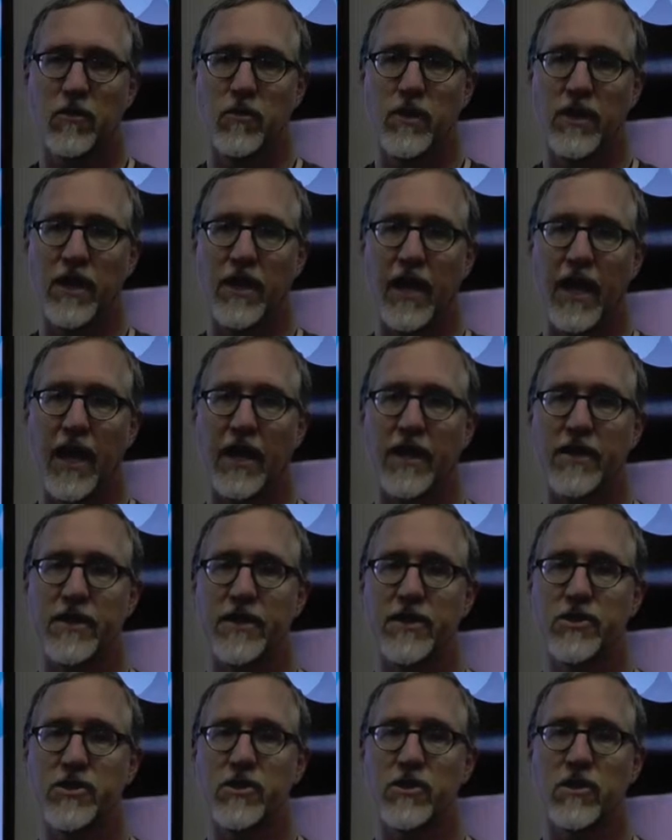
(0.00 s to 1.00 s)
we can add
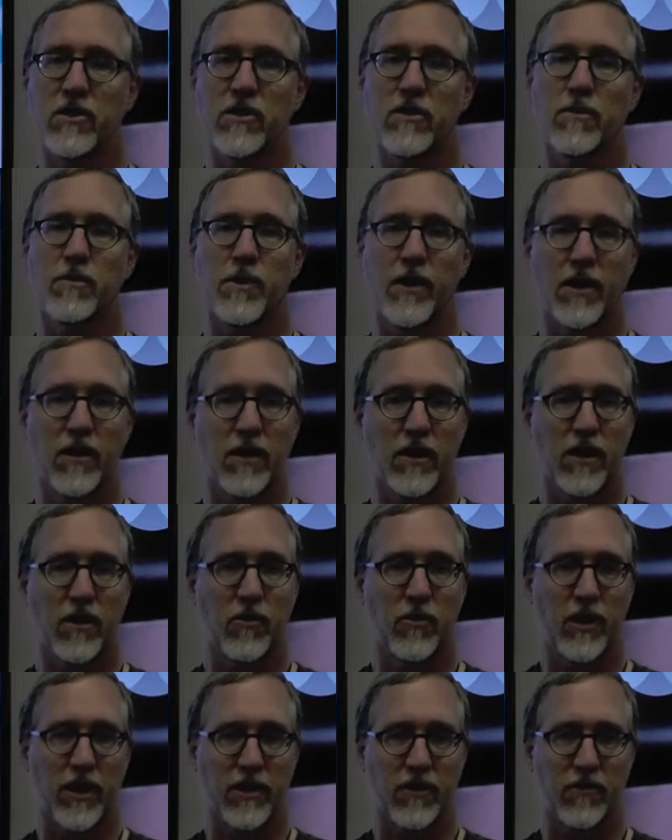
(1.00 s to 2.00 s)
additional
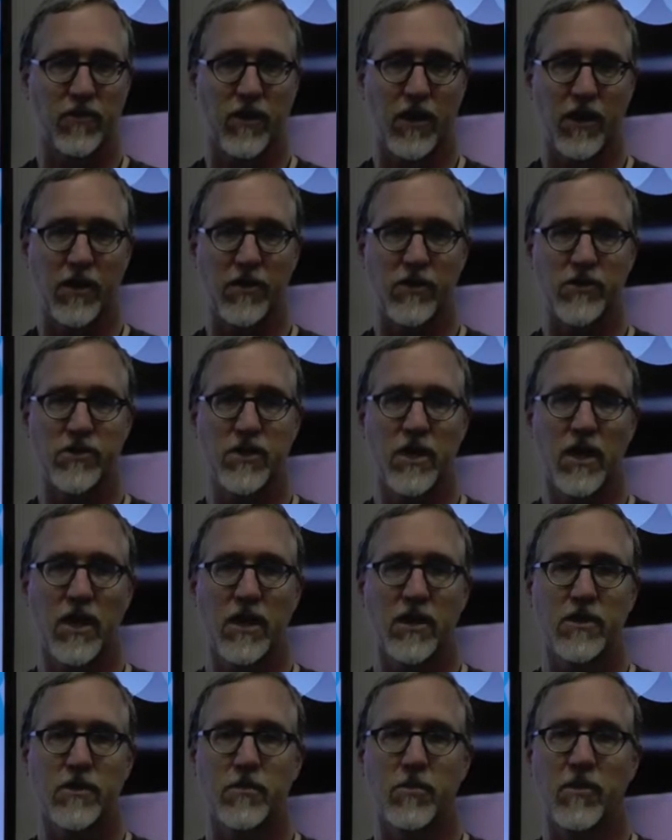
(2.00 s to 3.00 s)
parallel rectifiers
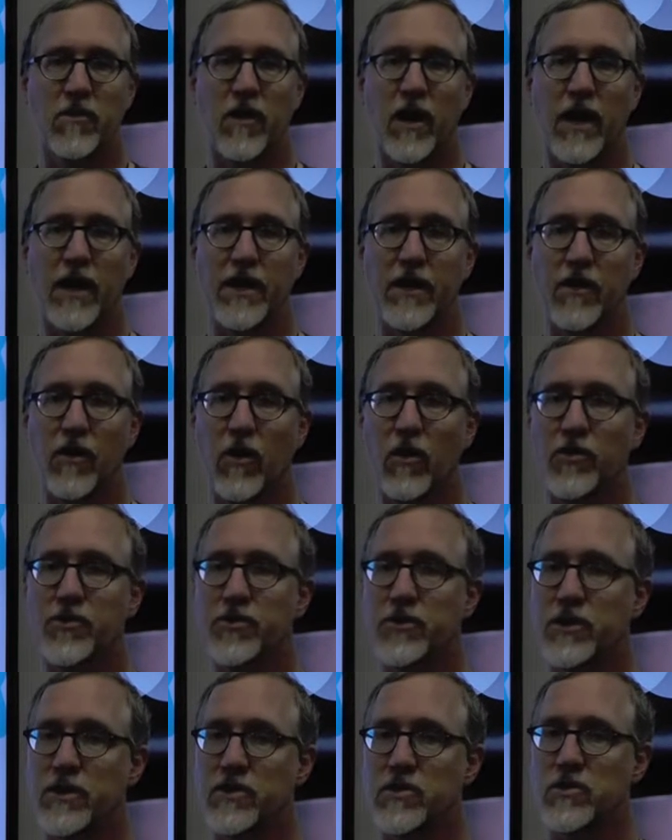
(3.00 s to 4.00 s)
to provide an
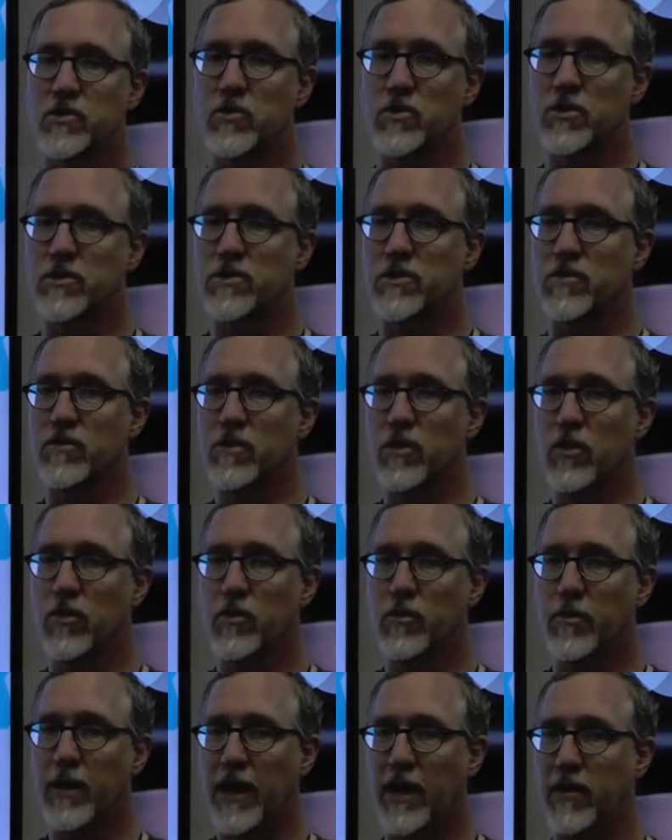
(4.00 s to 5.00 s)
alternate source of
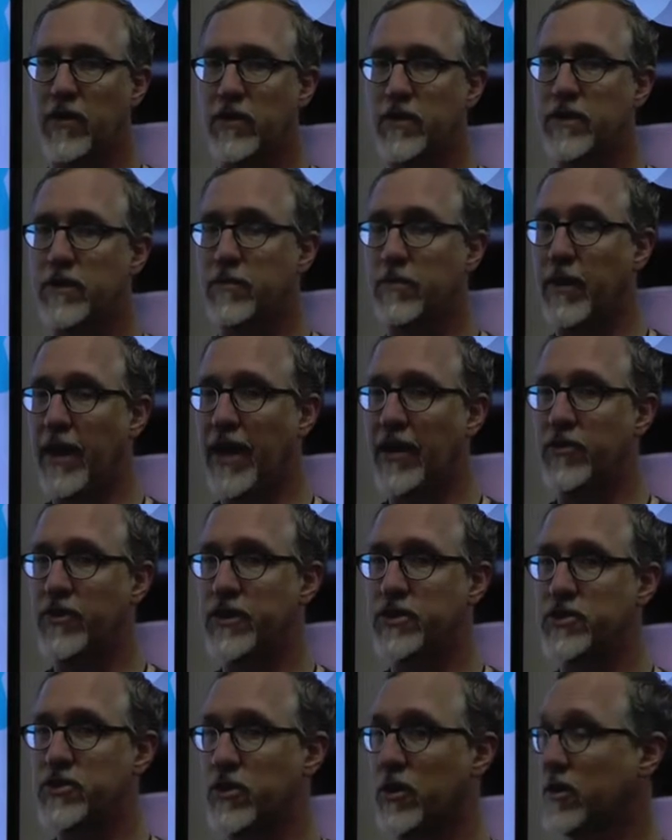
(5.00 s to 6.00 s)
load power and
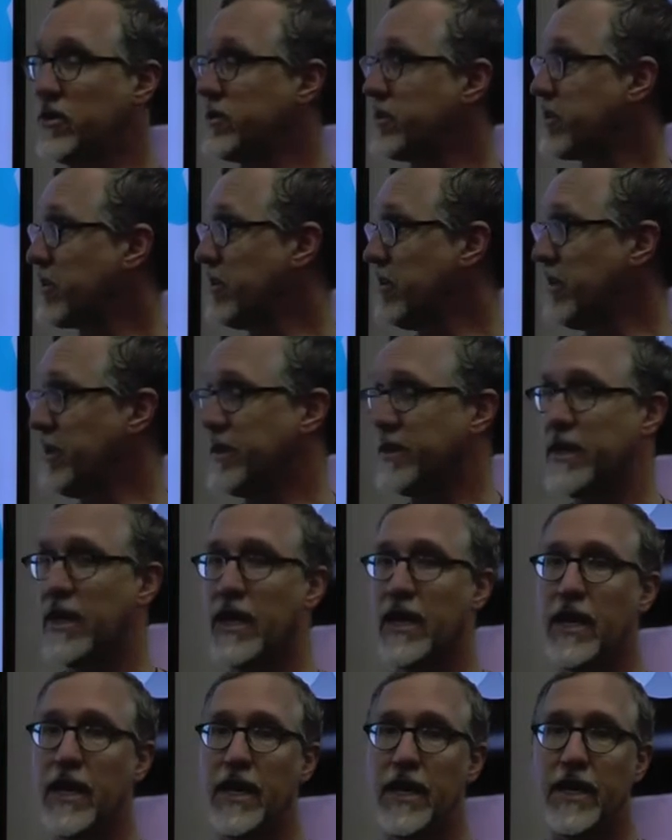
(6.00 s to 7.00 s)
battery charge current
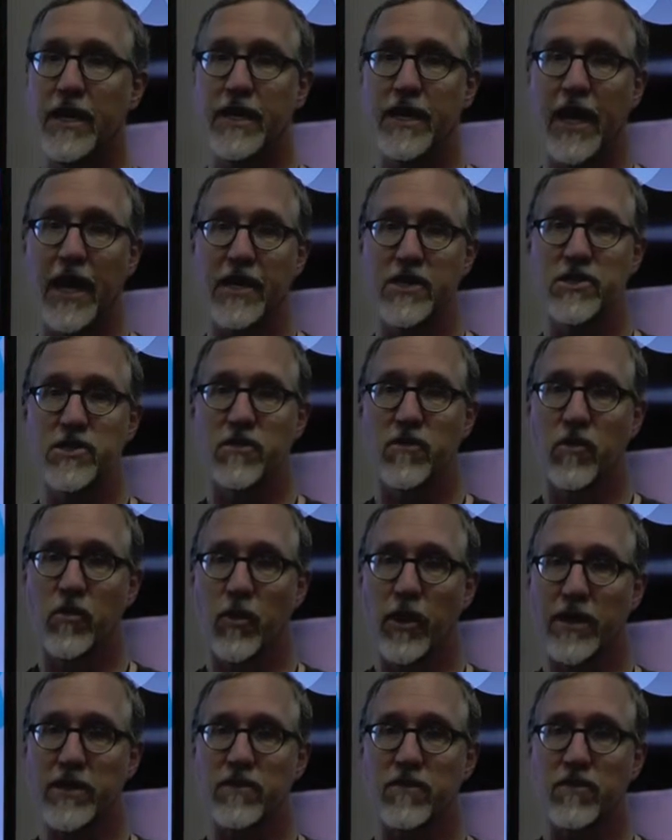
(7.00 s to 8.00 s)
in case of a
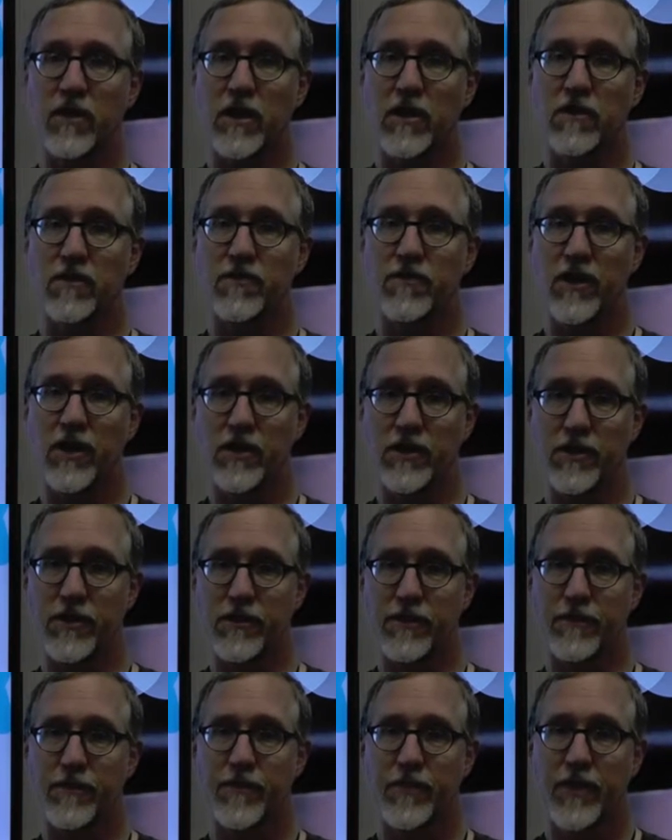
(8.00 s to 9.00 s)
rectifier
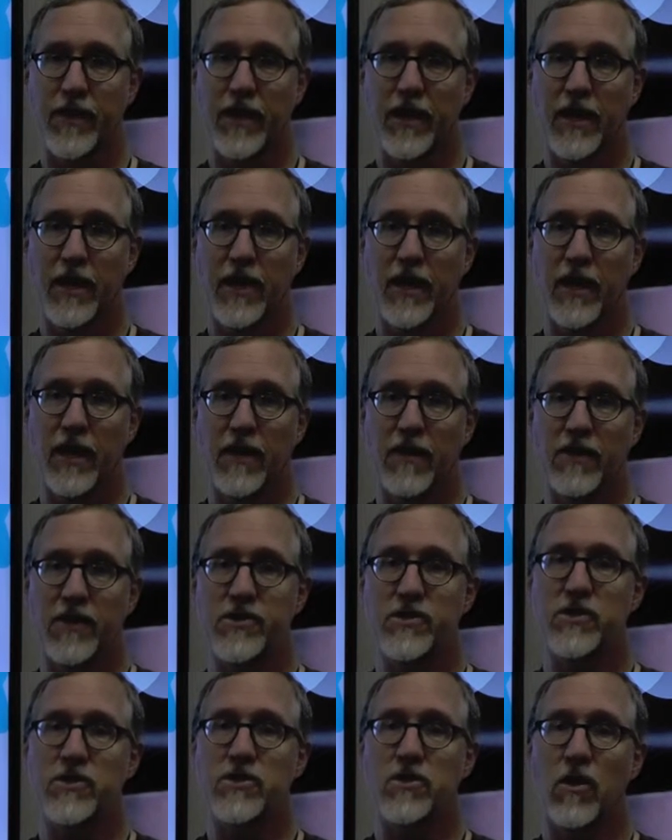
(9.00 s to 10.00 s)
failure.
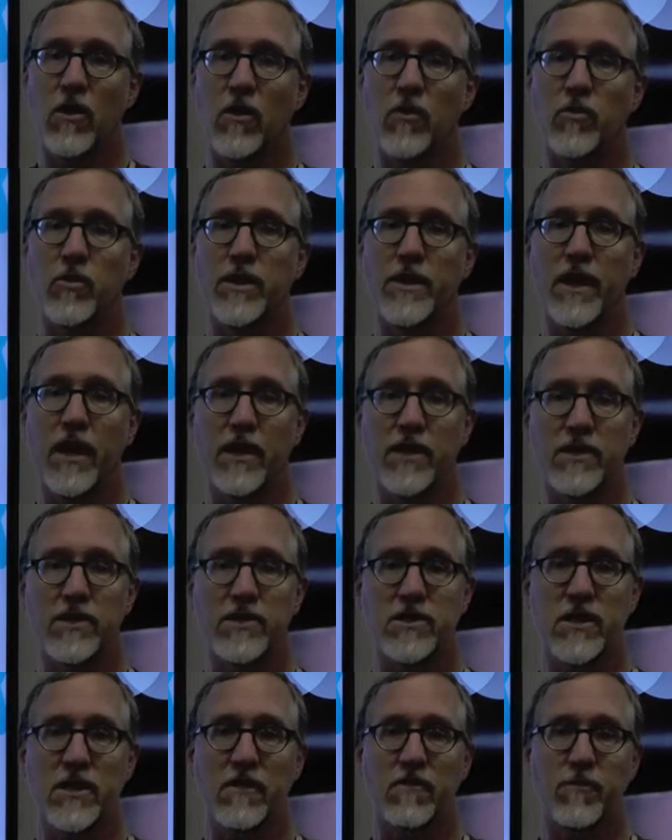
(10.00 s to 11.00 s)
This is called
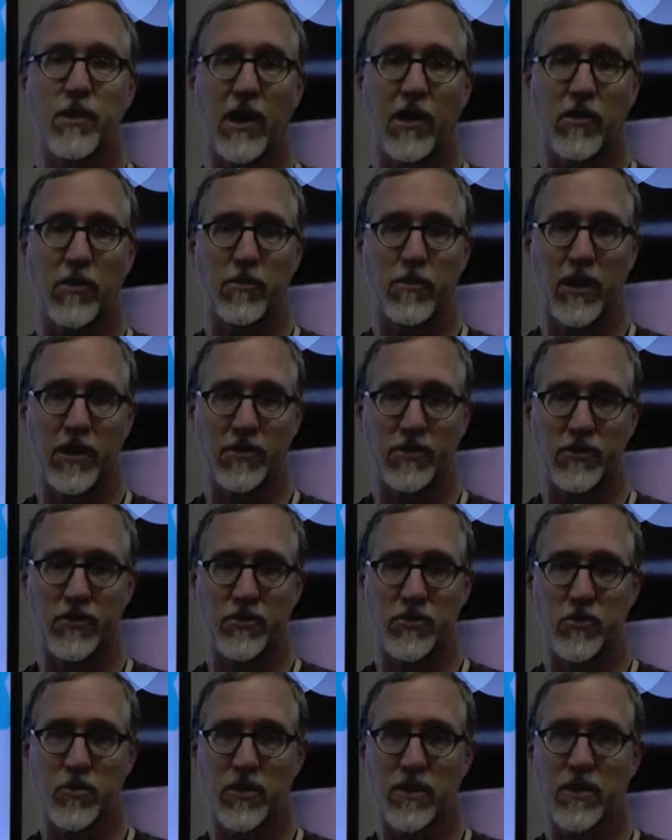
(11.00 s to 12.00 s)
redundancy of power
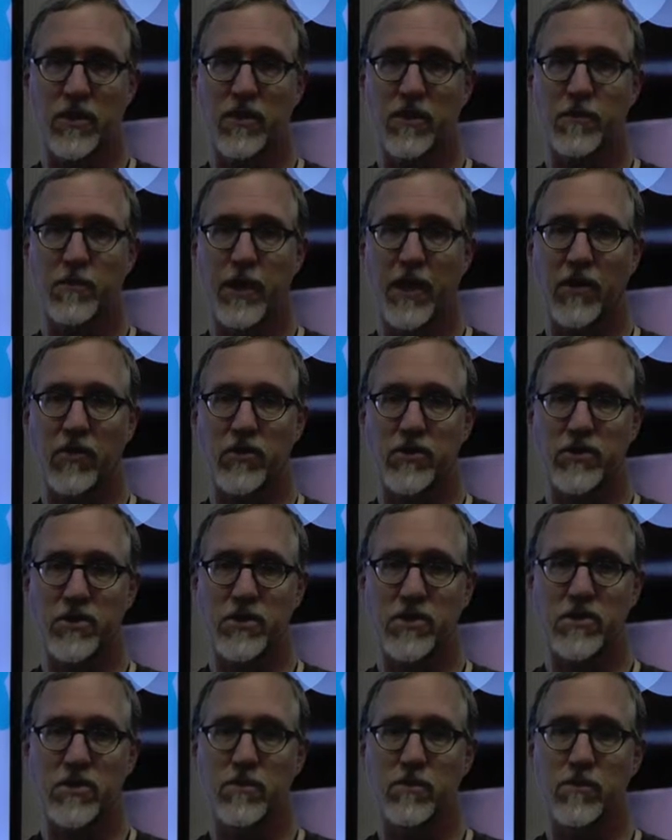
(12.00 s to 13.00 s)
modules within the power
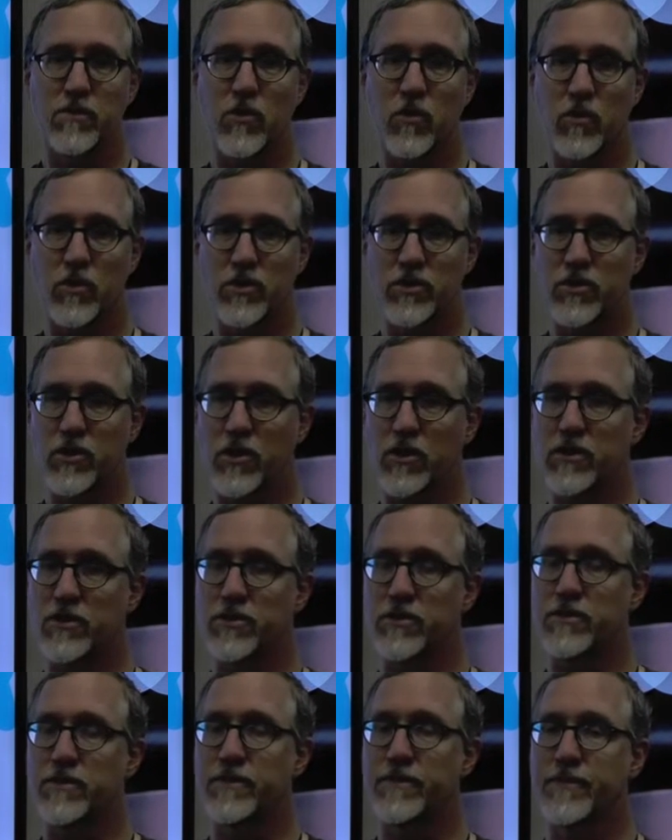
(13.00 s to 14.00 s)
system or
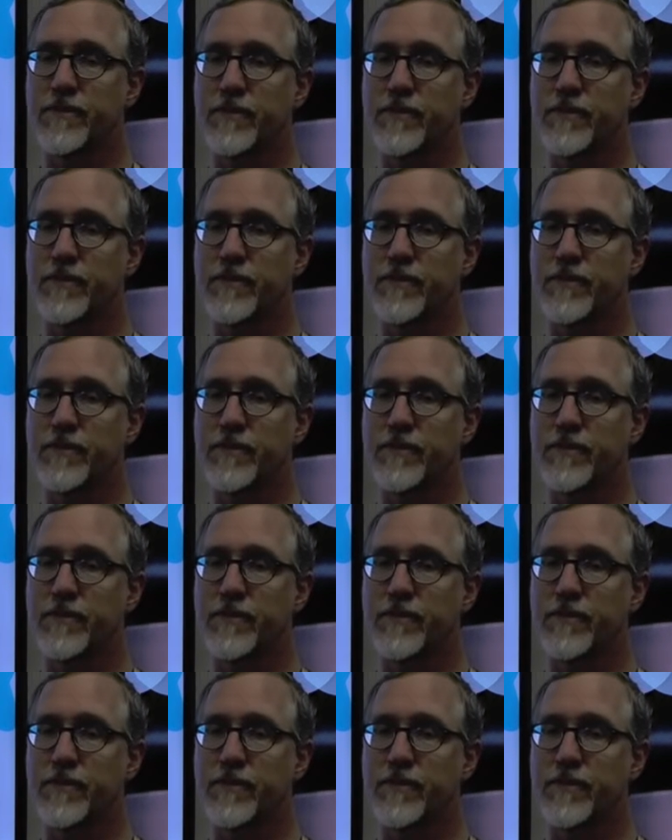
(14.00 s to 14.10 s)
charger.